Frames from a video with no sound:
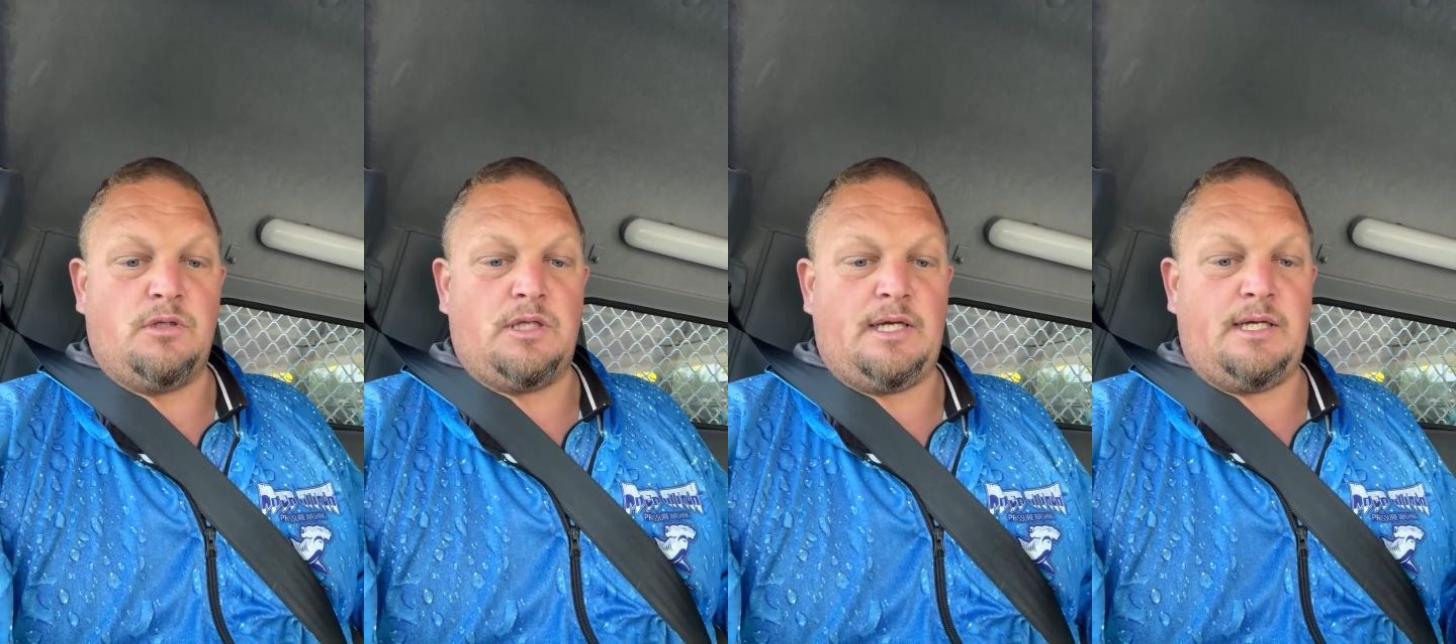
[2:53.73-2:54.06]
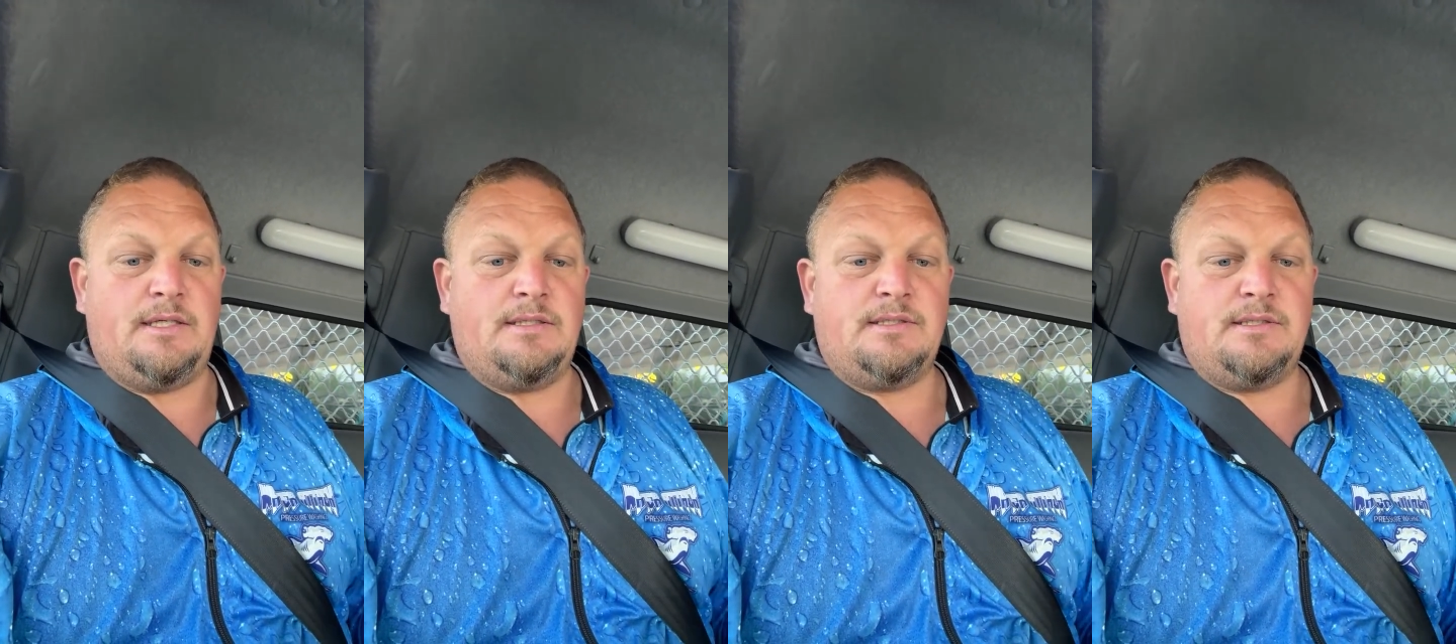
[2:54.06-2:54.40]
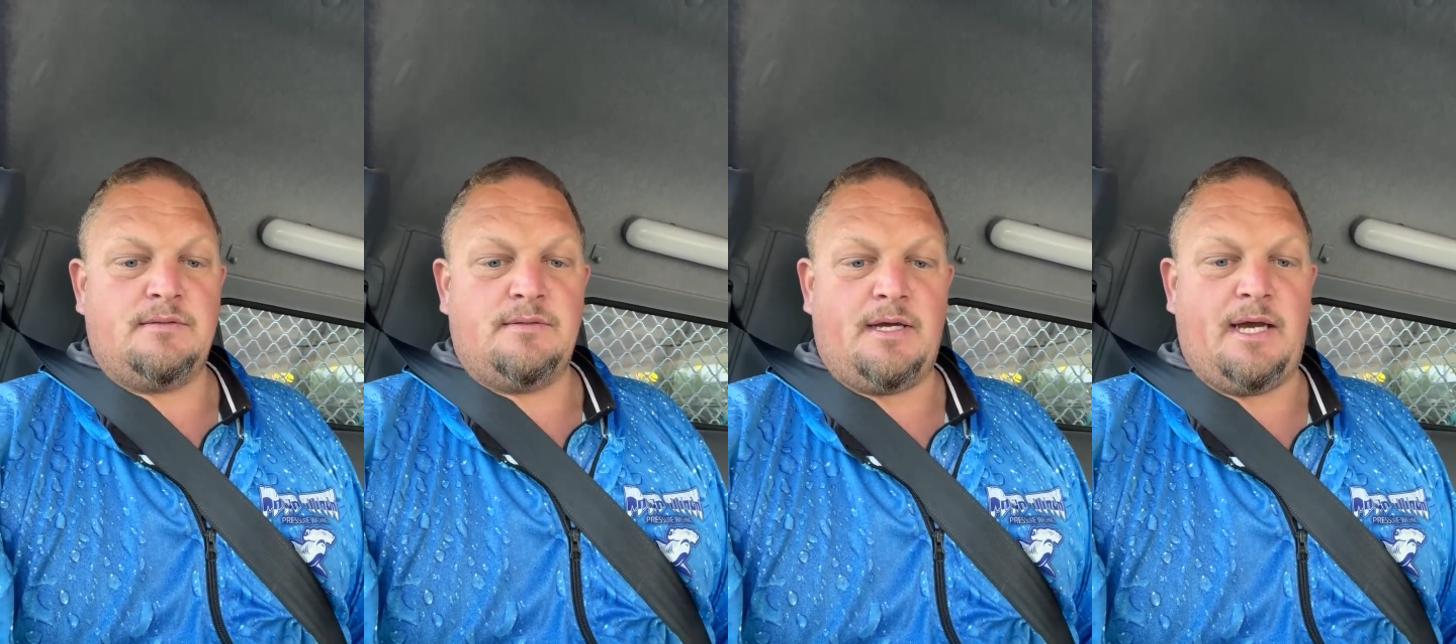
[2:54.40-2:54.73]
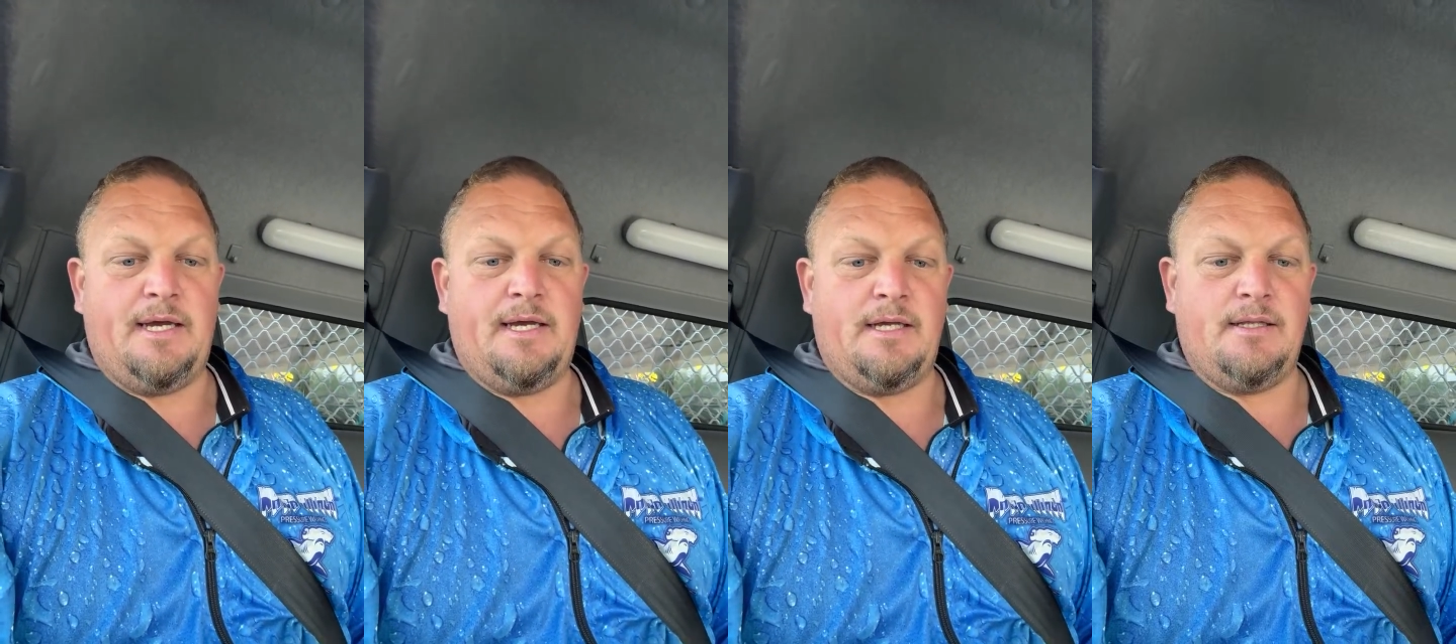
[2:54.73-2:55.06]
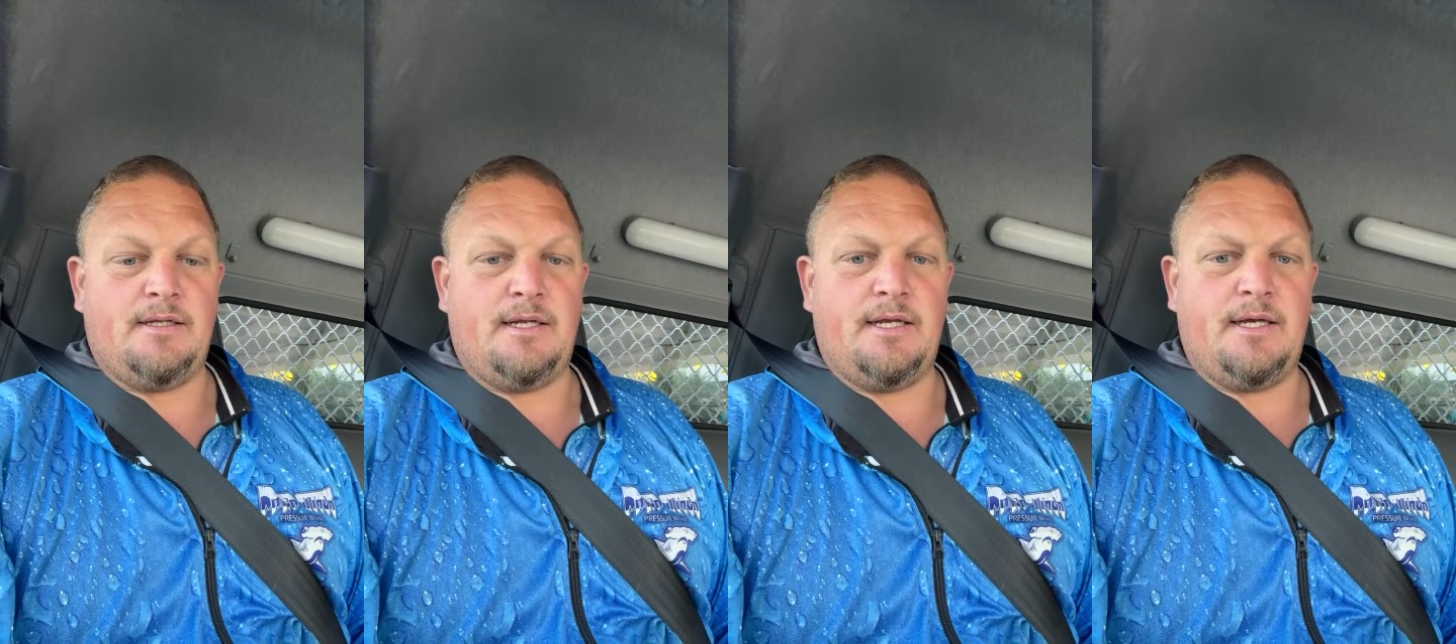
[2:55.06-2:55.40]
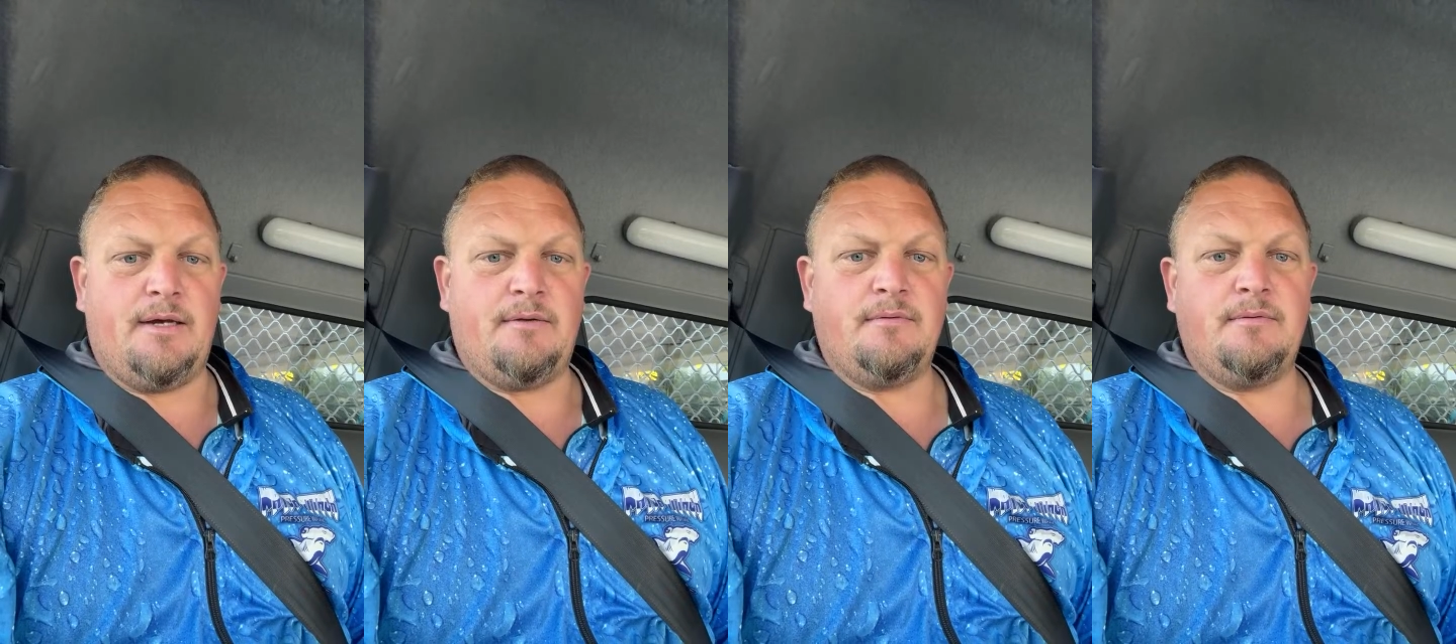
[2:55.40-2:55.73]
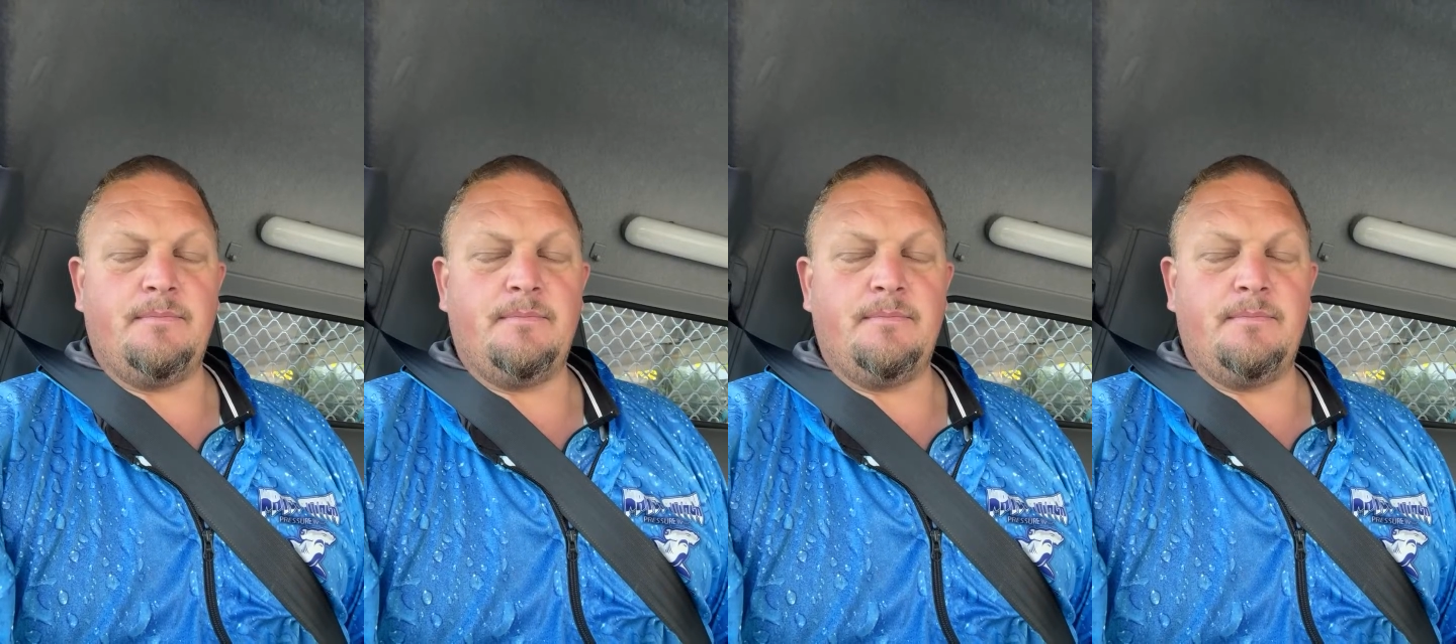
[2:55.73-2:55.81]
leads. Hey Helen, how you going?